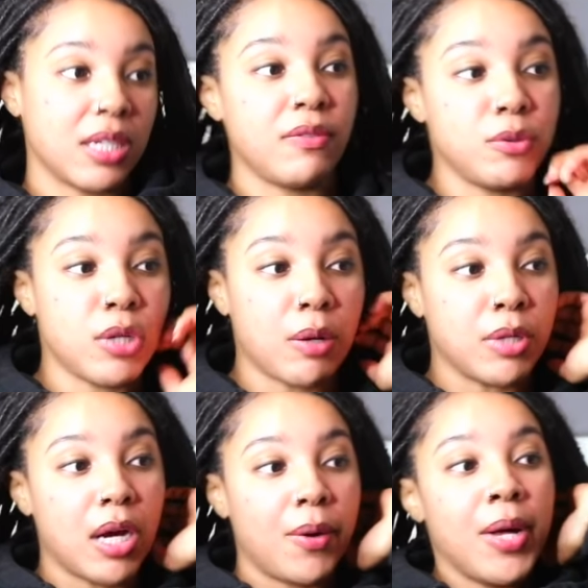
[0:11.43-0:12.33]
If you don't
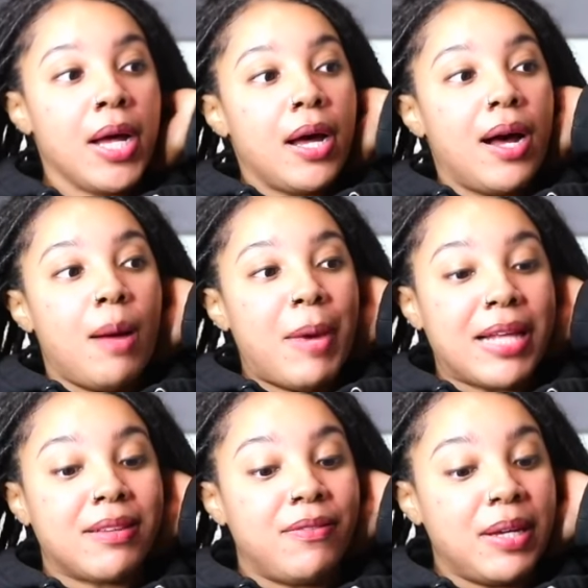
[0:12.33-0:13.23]
know, um,
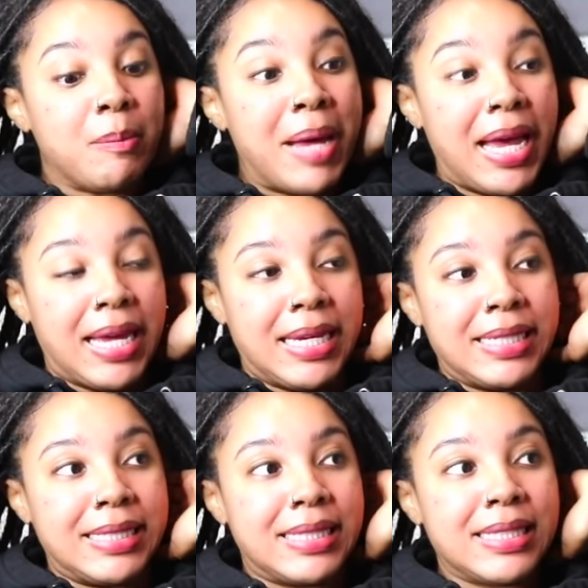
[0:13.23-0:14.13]
at the VMAs,